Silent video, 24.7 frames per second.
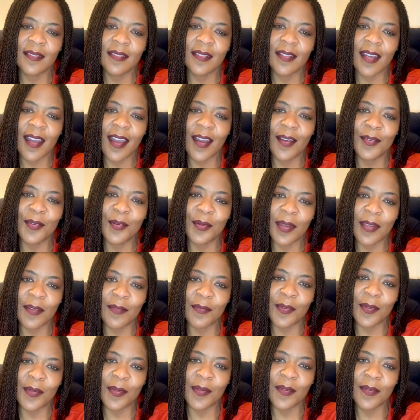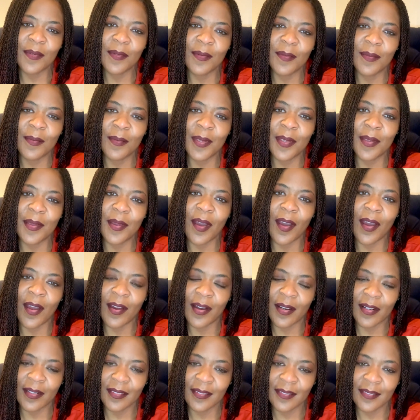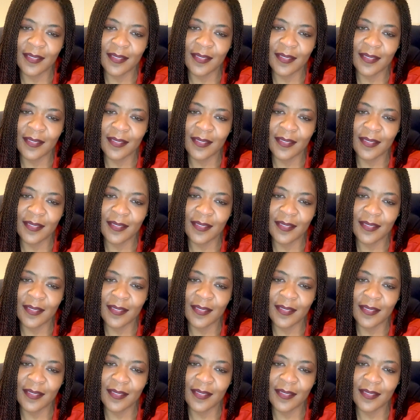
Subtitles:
how grateful we are.